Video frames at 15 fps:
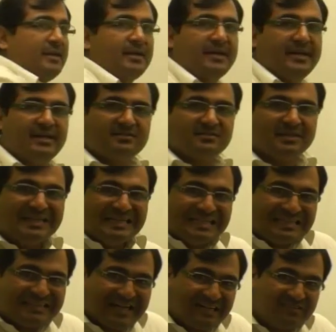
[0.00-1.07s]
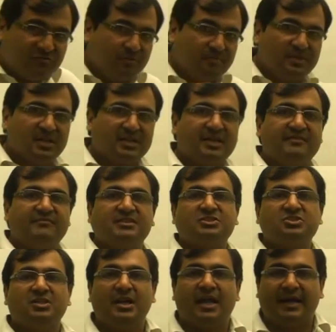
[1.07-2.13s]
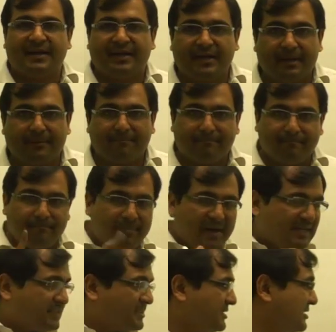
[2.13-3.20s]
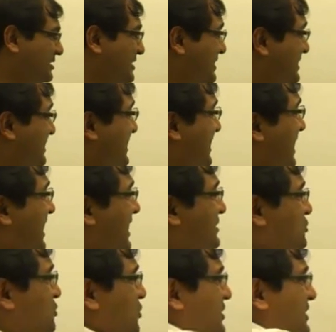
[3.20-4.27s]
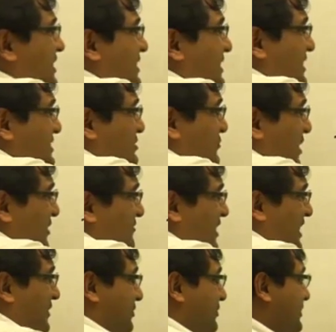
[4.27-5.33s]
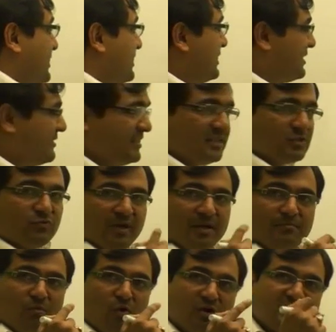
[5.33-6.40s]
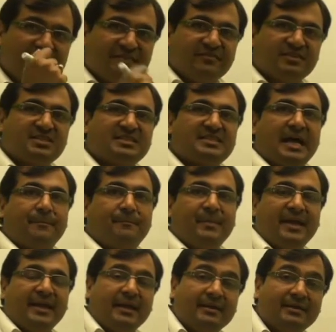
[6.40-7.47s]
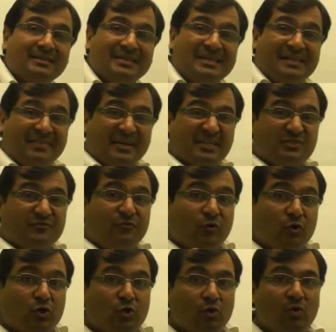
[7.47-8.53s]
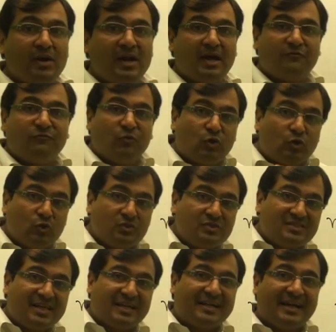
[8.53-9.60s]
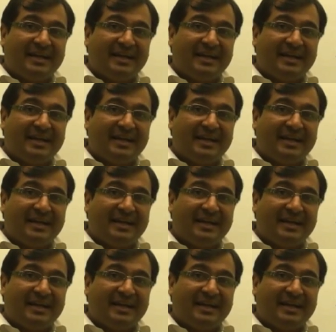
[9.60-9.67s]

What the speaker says: increase. That would be the conventional idea. But as you decrease wavelength, there is one more thing which is happening, that is photons are